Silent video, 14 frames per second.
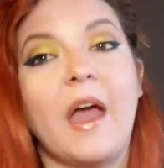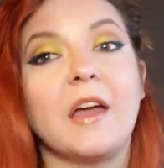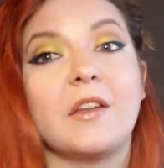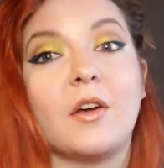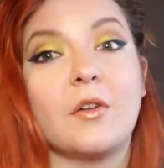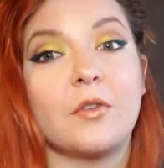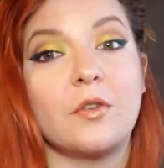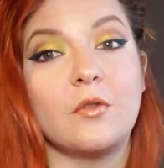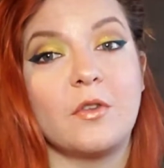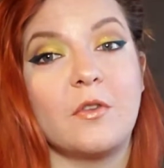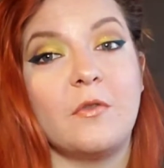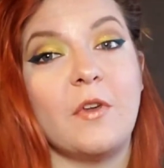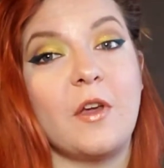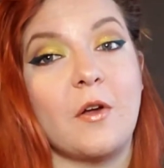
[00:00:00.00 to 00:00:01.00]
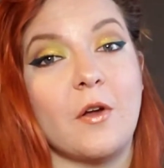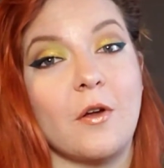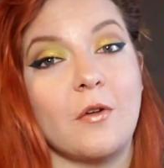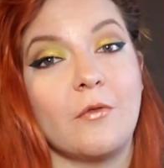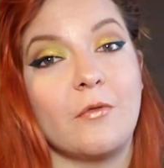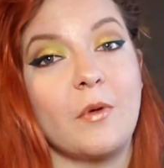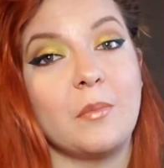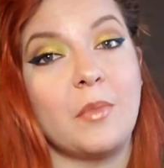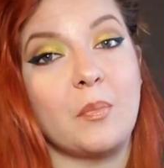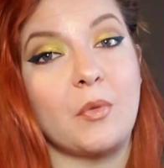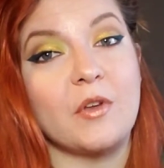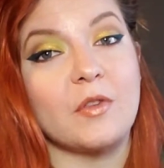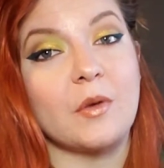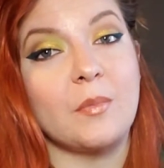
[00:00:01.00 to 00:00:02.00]
And also Sphere from the
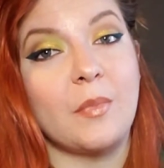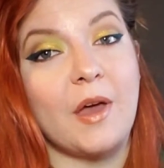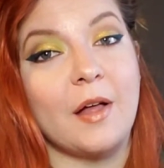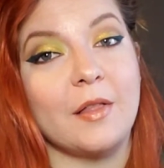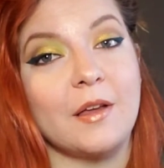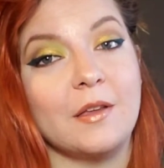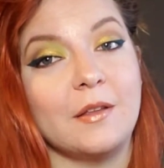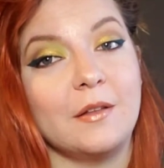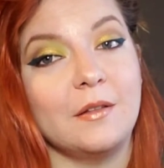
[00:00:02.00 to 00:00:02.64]
Prism palette.